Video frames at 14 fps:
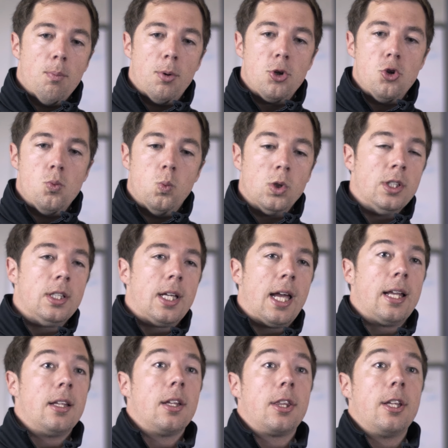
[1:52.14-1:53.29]
but you wouldn't
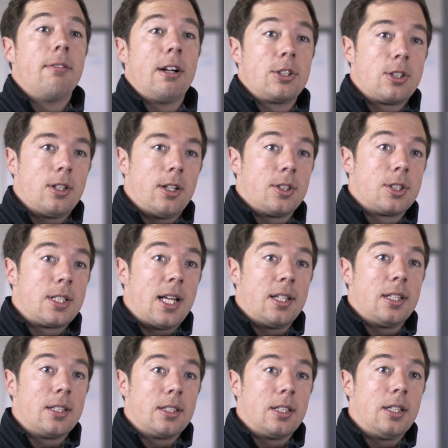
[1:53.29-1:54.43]
gain the theoretical
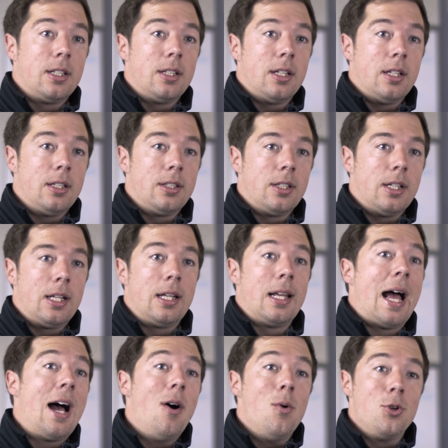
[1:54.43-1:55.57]
understanding that
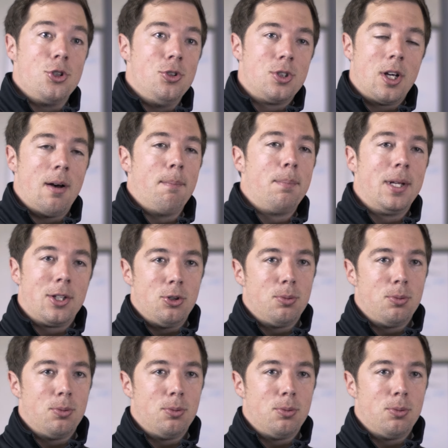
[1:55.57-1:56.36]
allows you to unpick